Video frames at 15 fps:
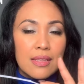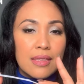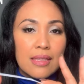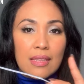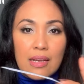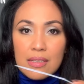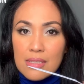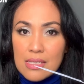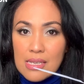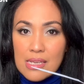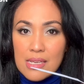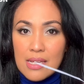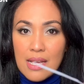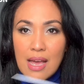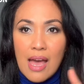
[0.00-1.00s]

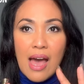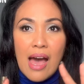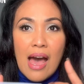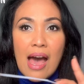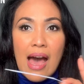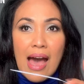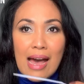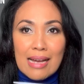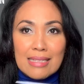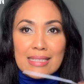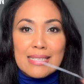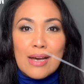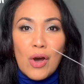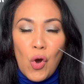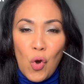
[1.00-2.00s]
nutty at
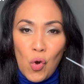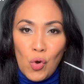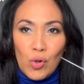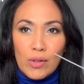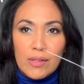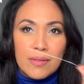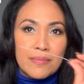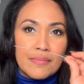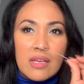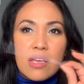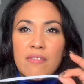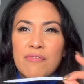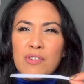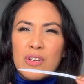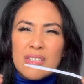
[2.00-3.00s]
all.
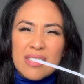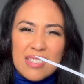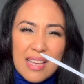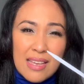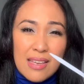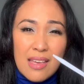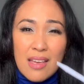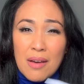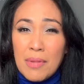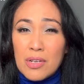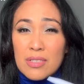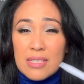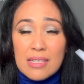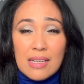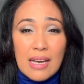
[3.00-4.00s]
If you're thinking
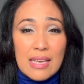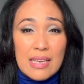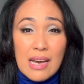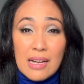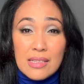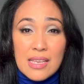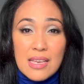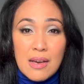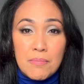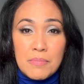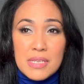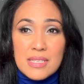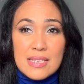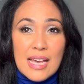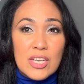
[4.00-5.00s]
about the Kayalian
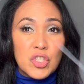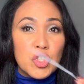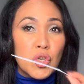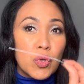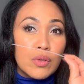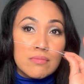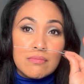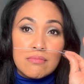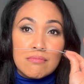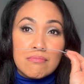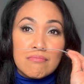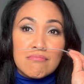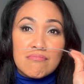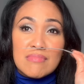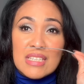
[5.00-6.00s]
pistachio,
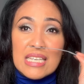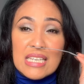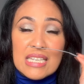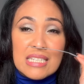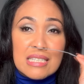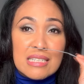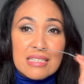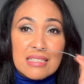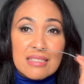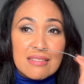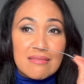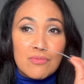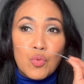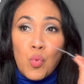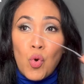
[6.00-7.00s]
it
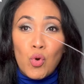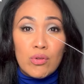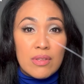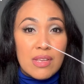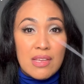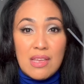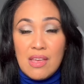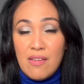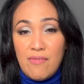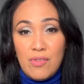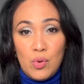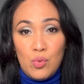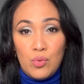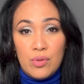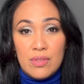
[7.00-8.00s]
won't give
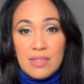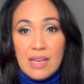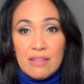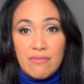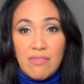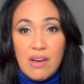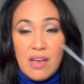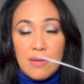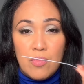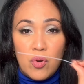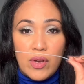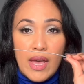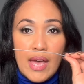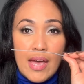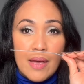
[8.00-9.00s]
you that vibe,
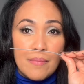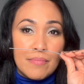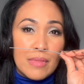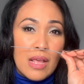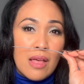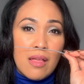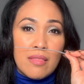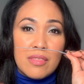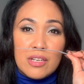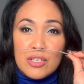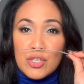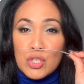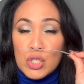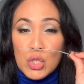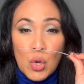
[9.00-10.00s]
okay?
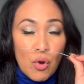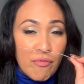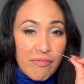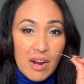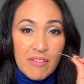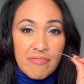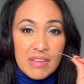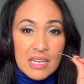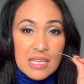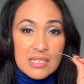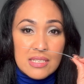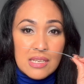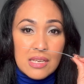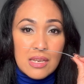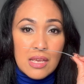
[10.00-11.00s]
There's no
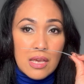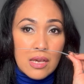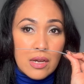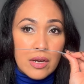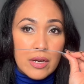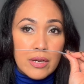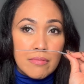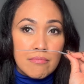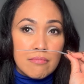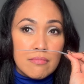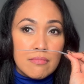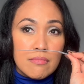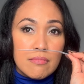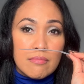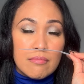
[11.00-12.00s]
fluffiness in here.
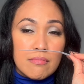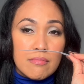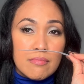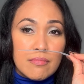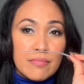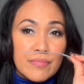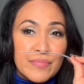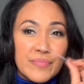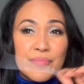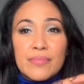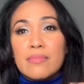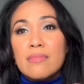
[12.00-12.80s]
Mm,